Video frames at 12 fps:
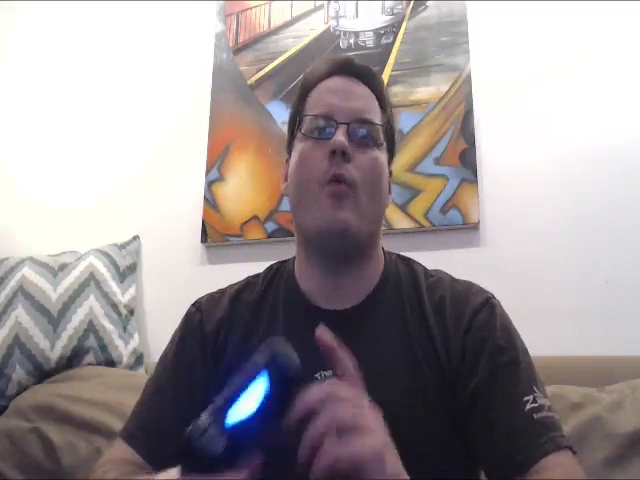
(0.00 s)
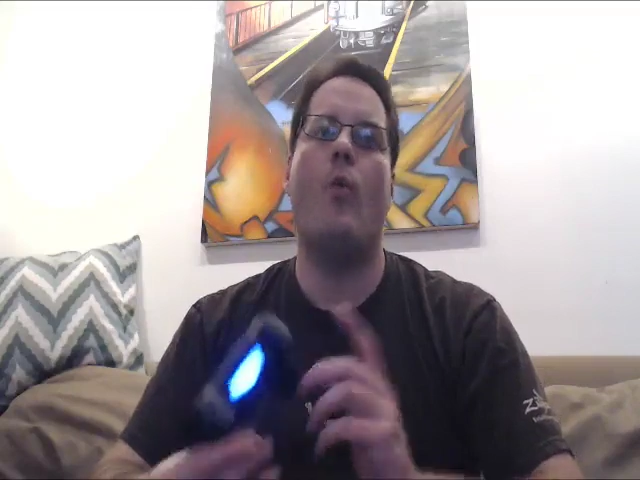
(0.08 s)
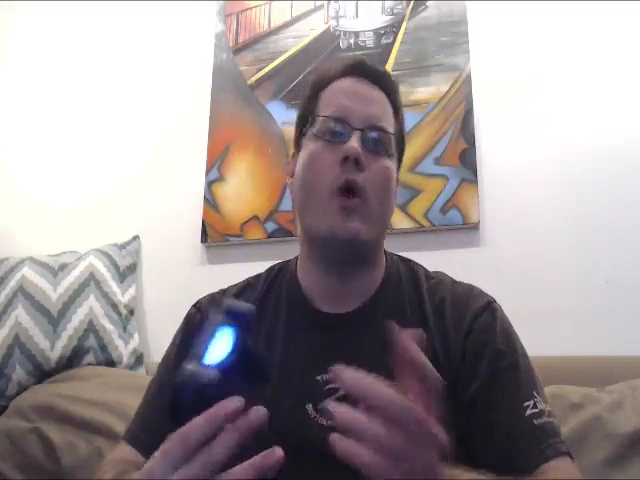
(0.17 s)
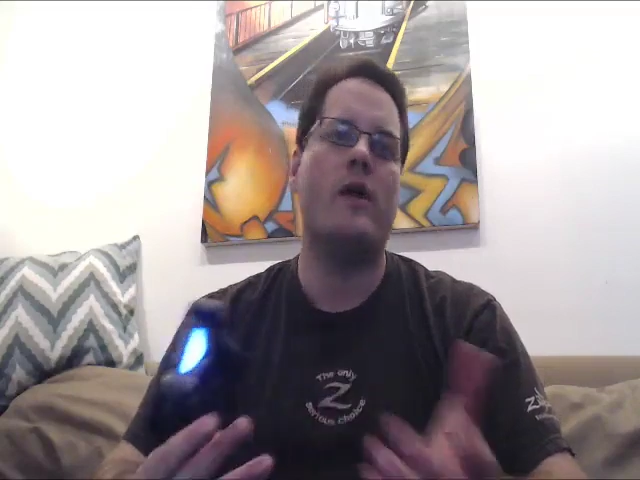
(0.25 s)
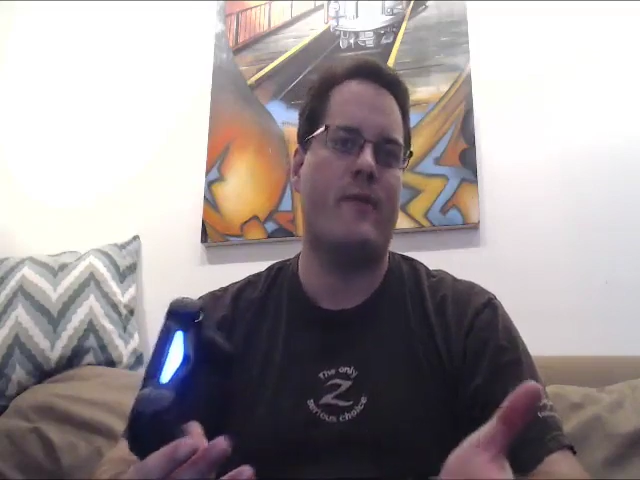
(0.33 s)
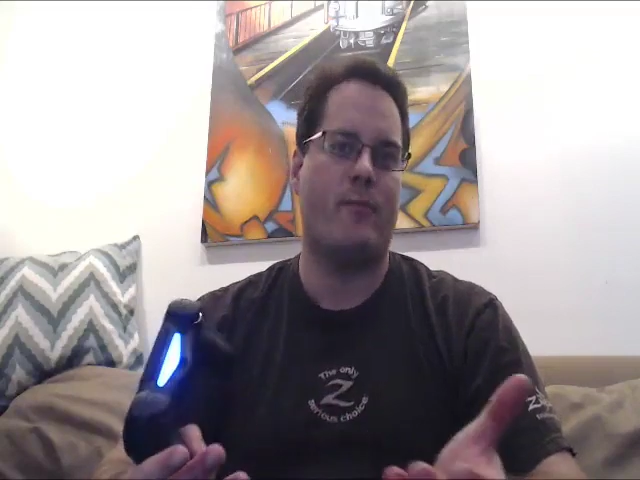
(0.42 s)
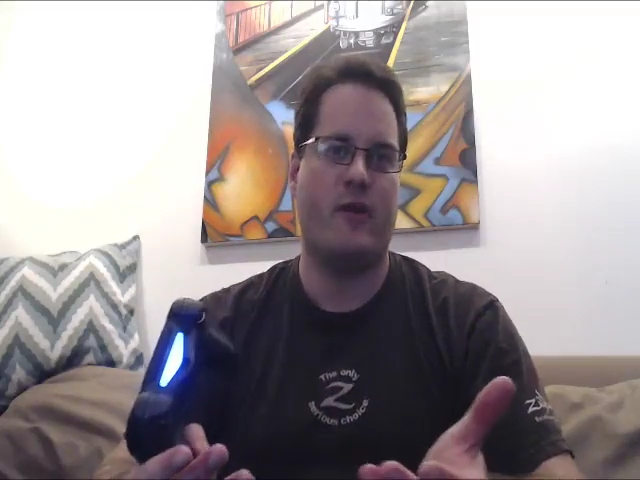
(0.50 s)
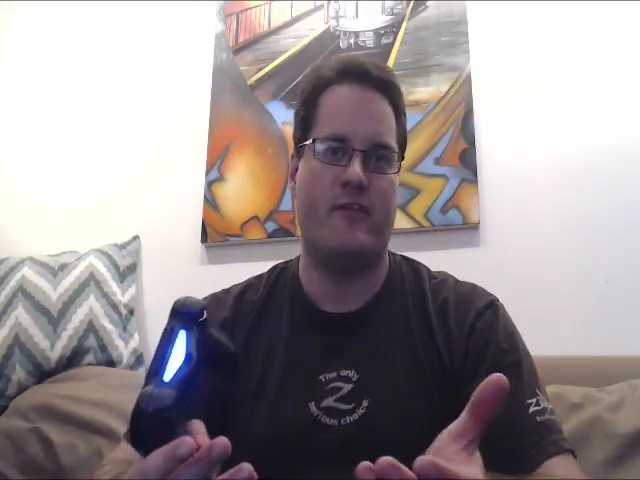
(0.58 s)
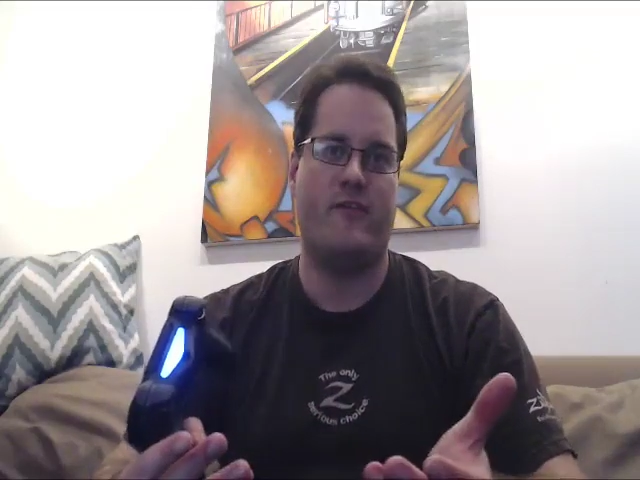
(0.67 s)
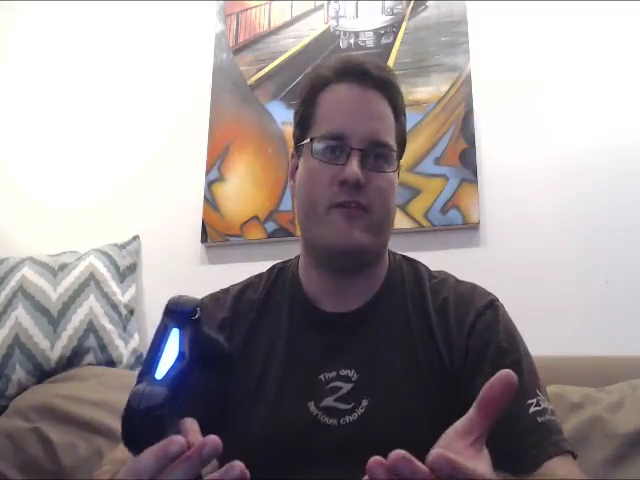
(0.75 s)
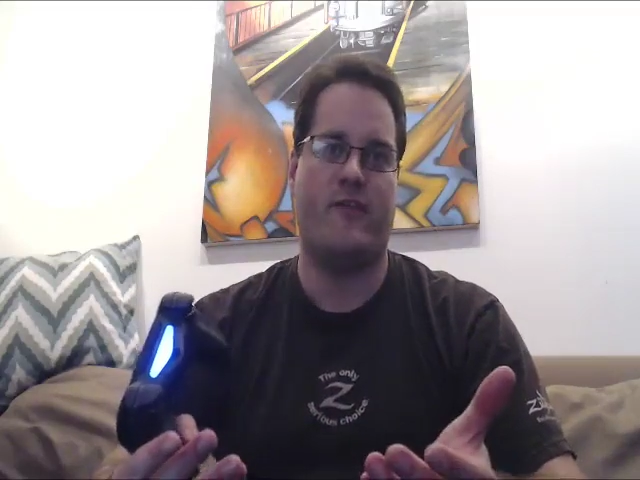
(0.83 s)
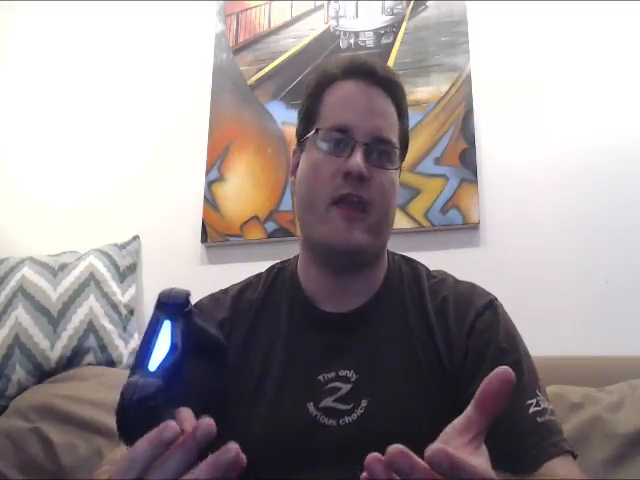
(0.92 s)
One of the
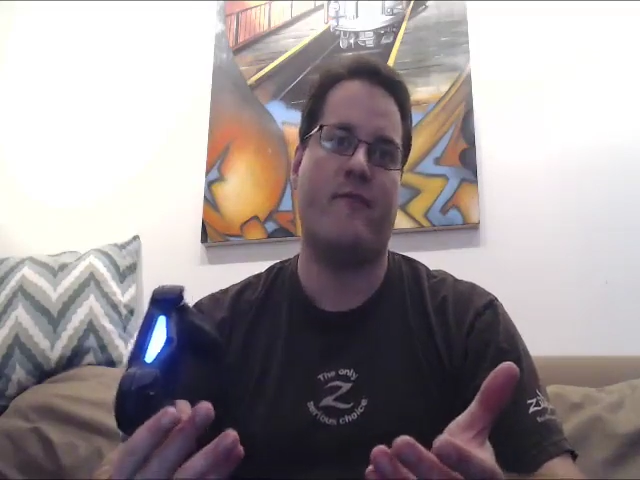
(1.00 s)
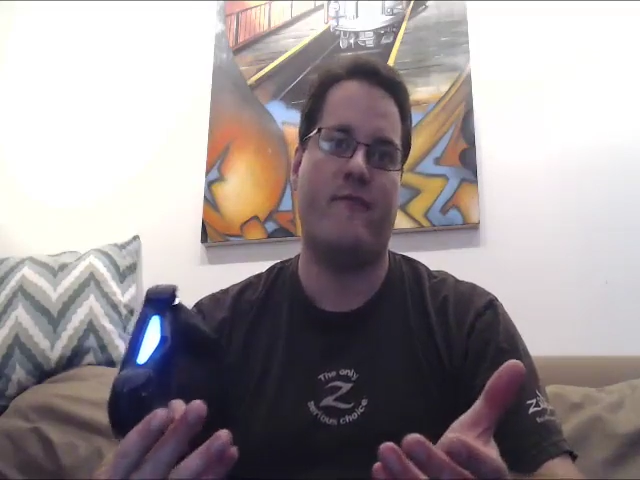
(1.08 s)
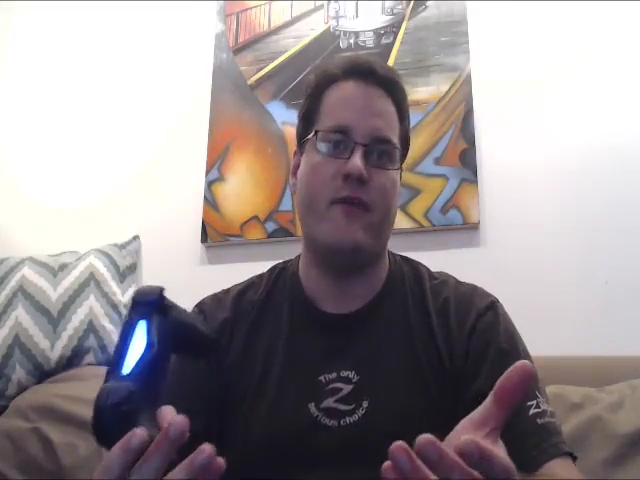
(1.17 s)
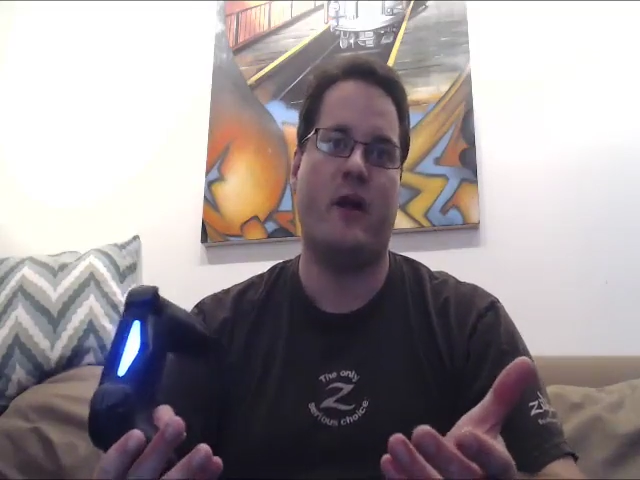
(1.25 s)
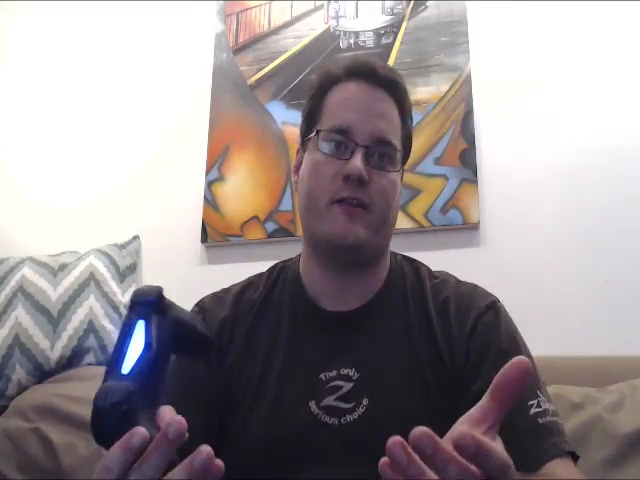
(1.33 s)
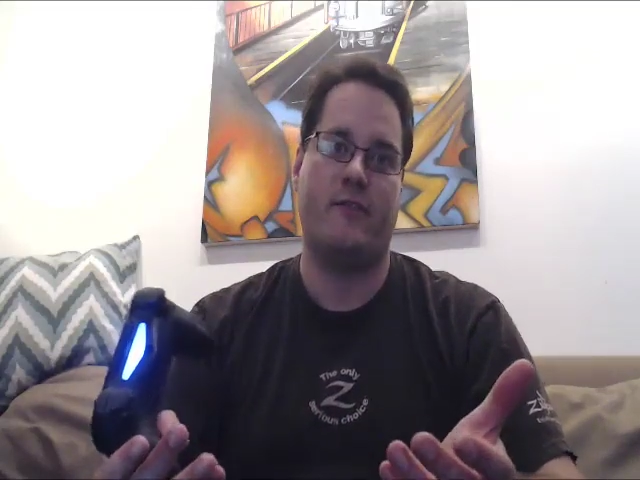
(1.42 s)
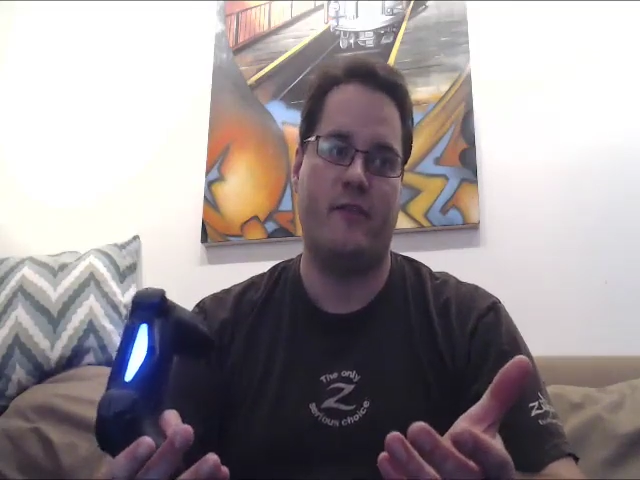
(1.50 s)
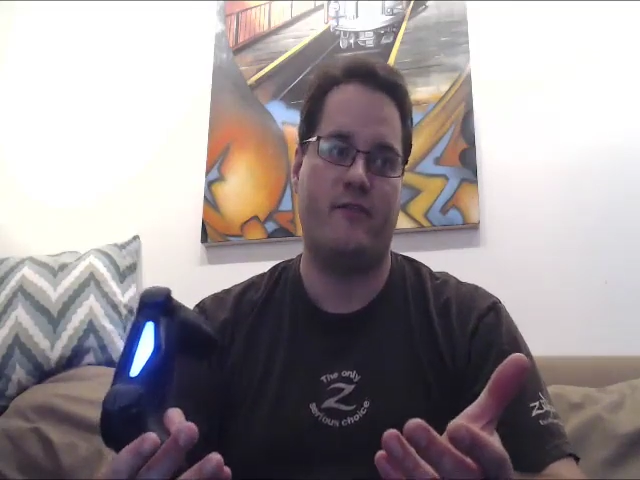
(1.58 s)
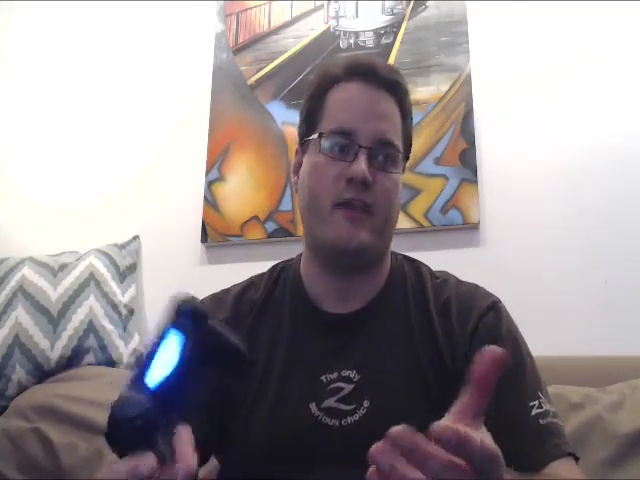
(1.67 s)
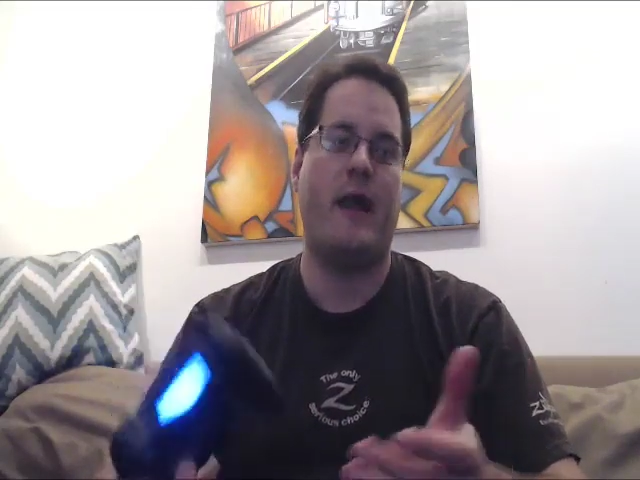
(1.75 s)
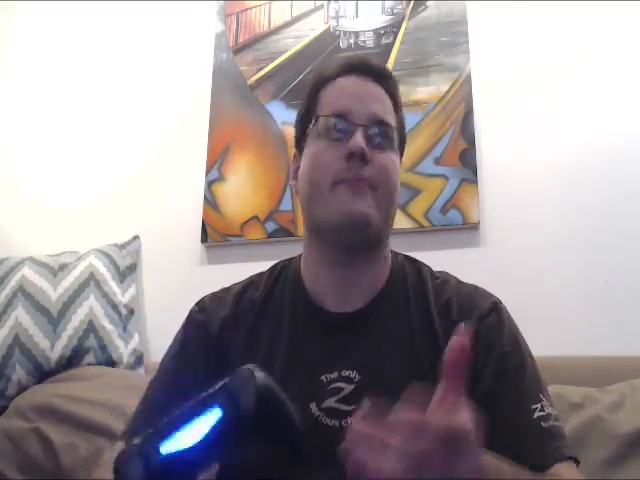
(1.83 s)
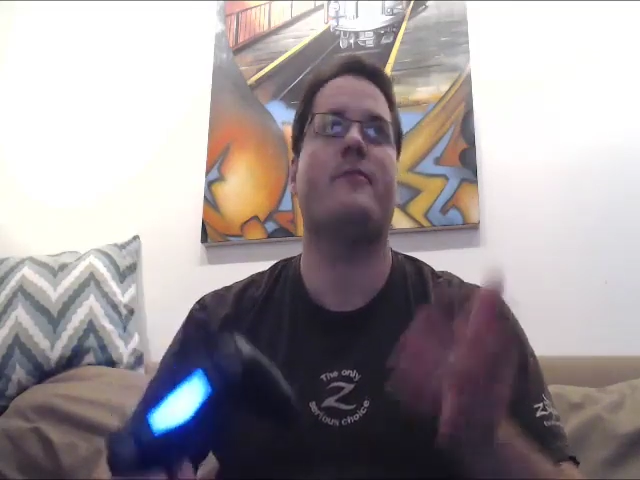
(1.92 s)
princes is getting fucked in this
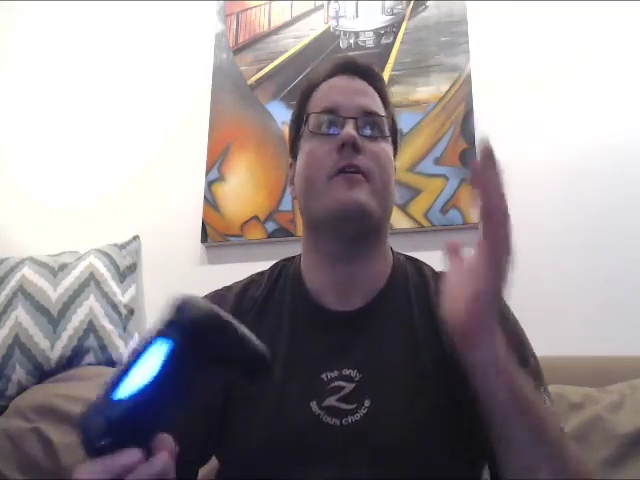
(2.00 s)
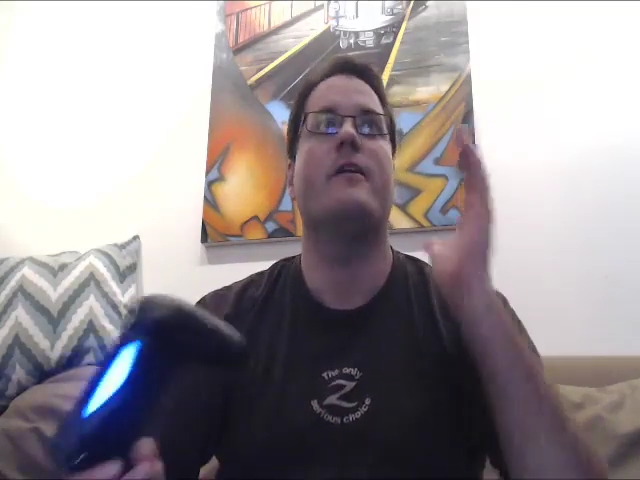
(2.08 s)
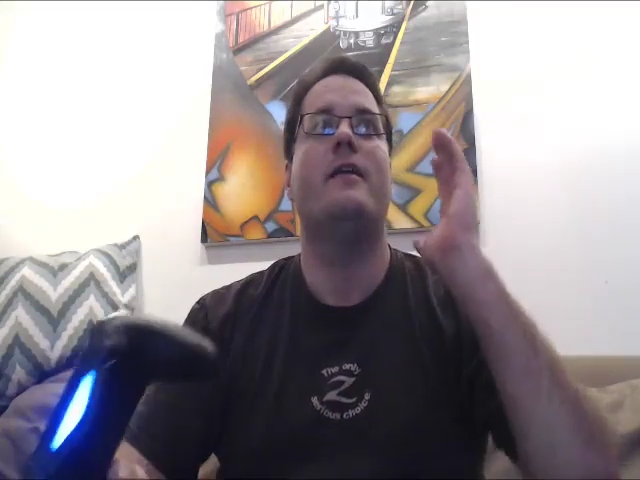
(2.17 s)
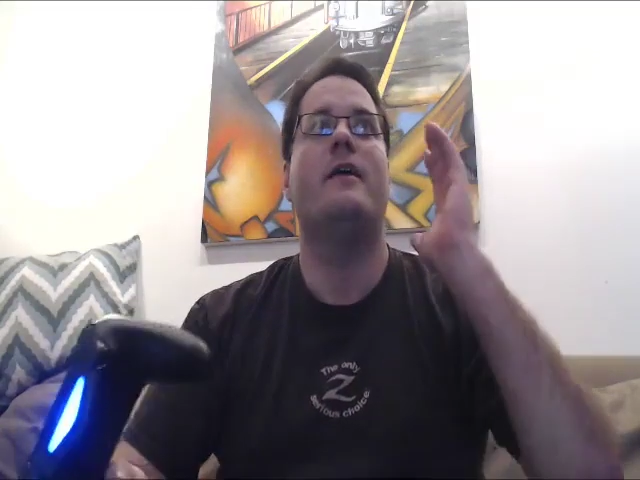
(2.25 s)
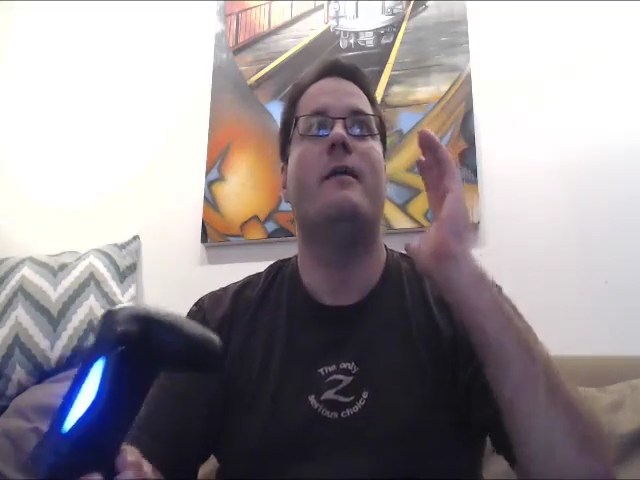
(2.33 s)
chapter.